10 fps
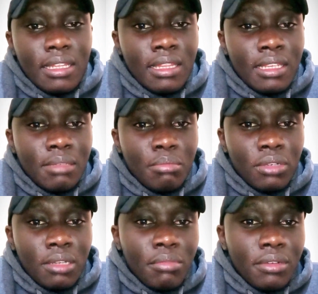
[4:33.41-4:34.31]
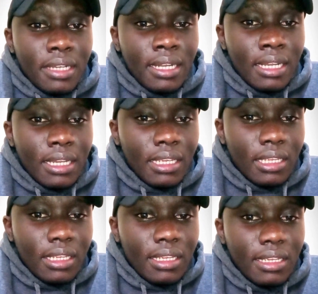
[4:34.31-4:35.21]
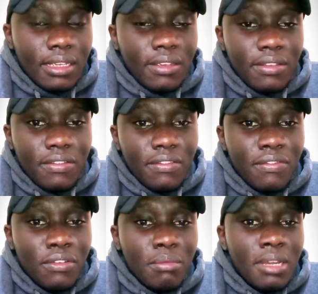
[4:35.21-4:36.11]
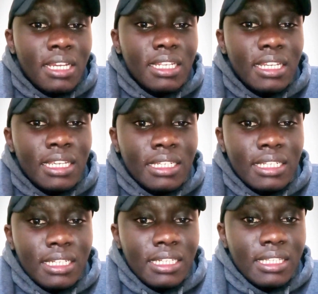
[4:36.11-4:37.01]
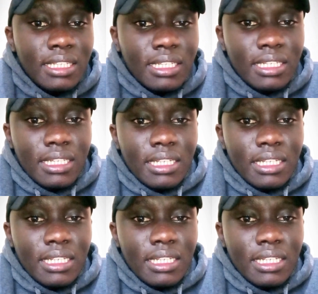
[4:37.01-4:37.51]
this boda guy from earning interest